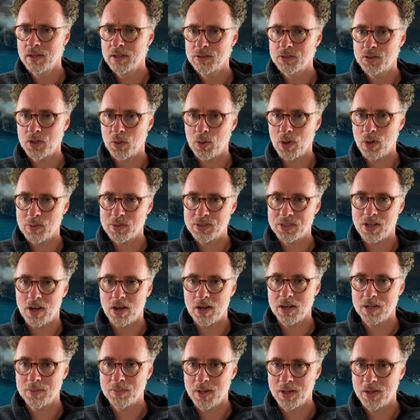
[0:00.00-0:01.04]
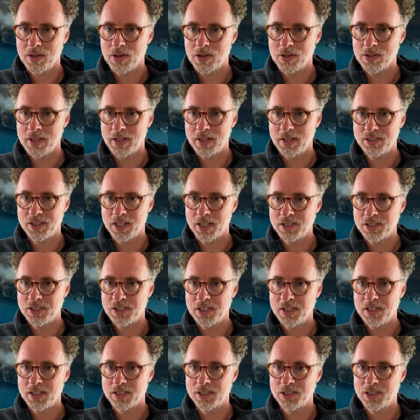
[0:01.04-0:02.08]
So I was talking to my colleague
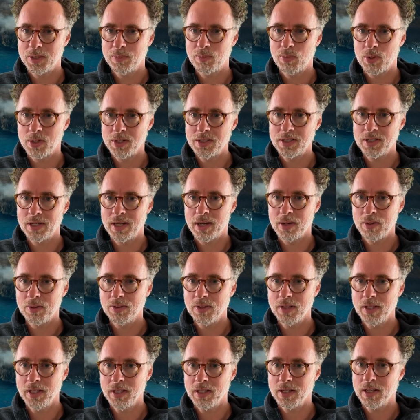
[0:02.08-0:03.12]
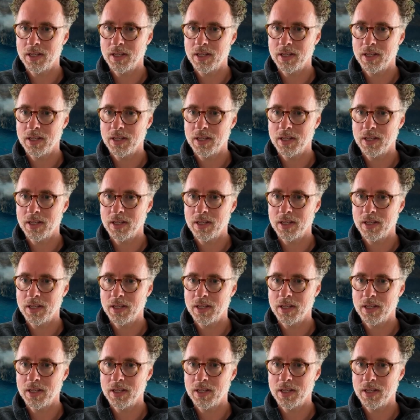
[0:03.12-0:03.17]
Chenchi, and she pointed out that